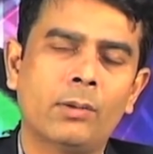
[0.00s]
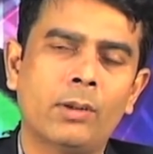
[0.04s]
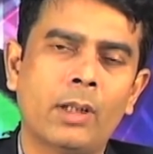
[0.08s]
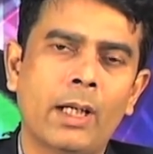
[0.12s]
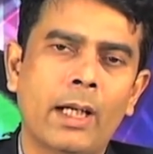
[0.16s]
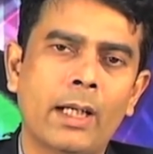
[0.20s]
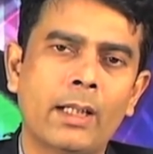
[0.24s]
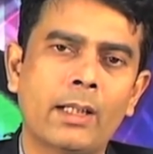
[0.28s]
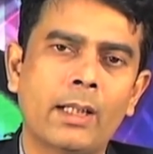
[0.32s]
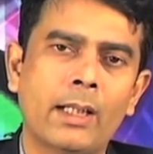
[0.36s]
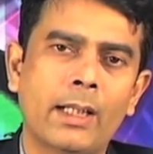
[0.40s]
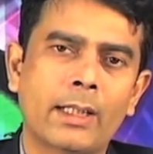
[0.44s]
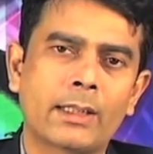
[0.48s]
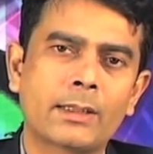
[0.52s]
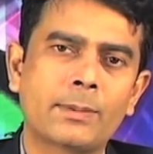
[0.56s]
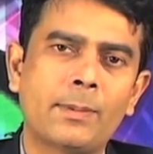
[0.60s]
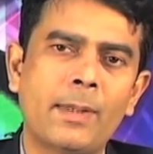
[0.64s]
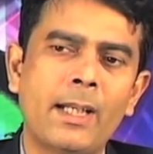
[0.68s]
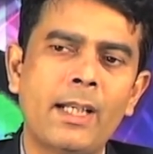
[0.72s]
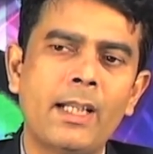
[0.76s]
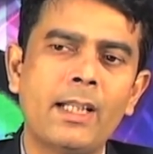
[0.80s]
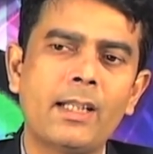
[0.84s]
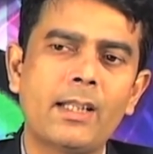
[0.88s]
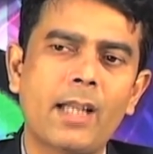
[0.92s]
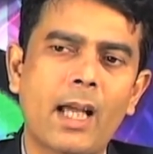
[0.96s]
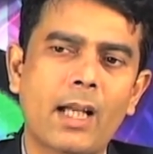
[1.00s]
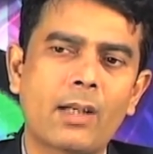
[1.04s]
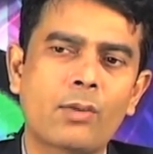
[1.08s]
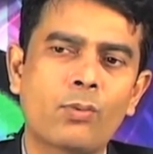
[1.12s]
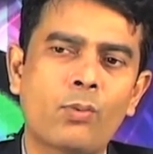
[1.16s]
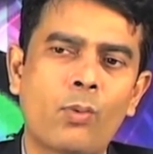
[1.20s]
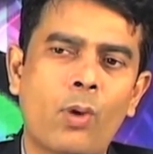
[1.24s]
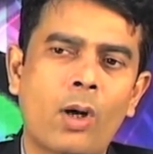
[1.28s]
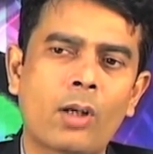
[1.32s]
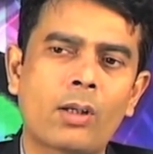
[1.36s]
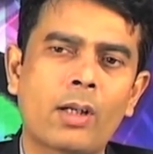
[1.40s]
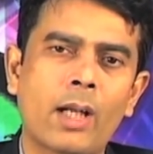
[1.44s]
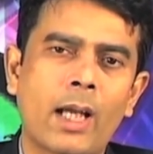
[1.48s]
and explaining that
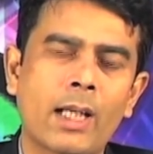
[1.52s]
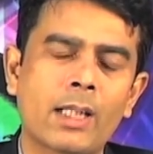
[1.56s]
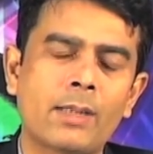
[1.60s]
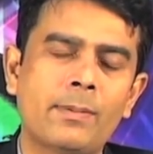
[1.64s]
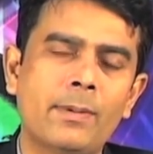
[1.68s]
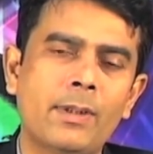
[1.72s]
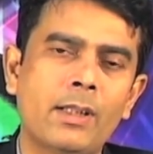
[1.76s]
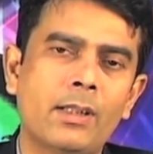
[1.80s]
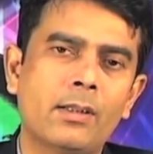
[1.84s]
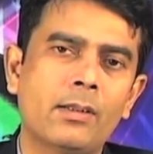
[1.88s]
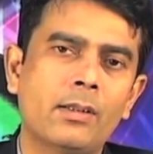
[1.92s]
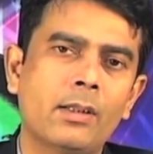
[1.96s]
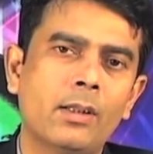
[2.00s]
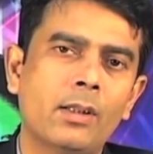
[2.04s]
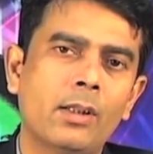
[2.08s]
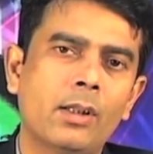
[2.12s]
what has been